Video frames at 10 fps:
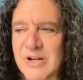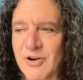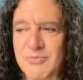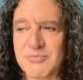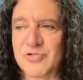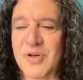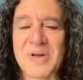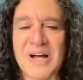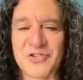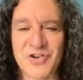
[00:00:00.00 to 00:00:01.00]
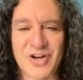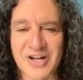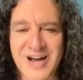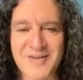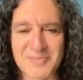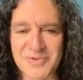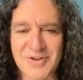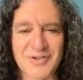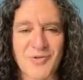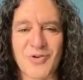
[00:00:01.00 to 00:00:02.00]
you know, something I saw in a comic
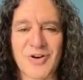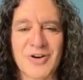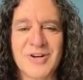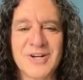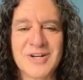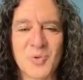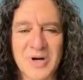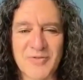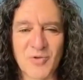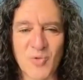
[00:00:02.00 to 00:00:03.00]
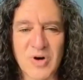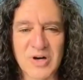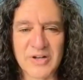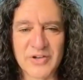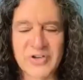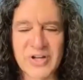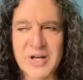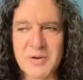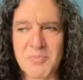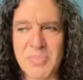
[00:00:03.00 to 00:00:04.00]
book or whatever it was.
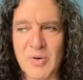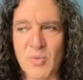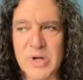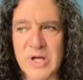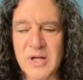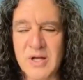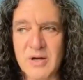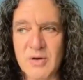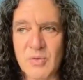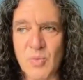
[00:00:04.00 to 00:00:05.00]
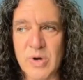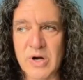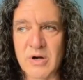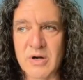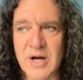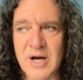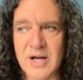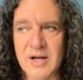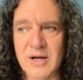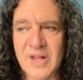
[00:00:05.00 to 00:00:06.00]
But we we're
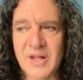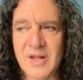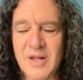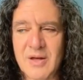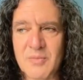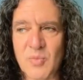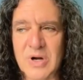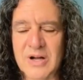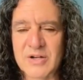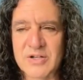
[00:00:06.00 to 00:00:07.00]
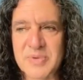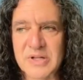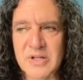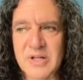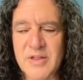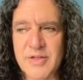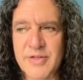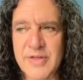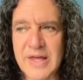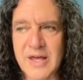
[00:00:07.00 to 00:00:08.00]
not we're not typically
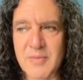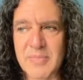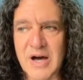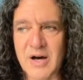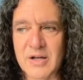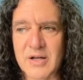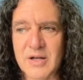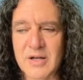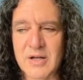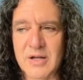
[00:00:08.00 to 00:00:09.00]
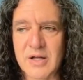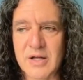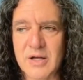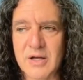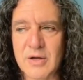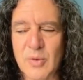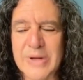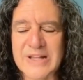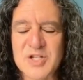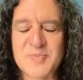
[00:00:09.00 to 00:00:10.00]
thinking about you know,
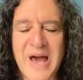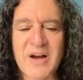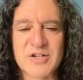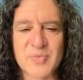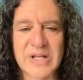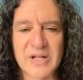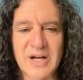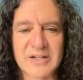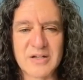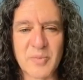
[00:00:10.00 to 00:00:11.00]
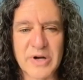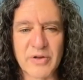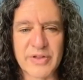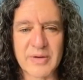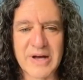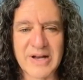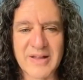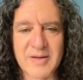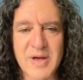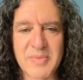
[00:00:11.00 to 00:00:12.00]
we get these patterns, we get locked in and We don't think about
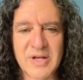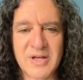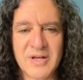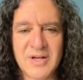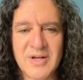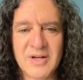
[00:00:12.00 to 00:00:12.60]
how they may be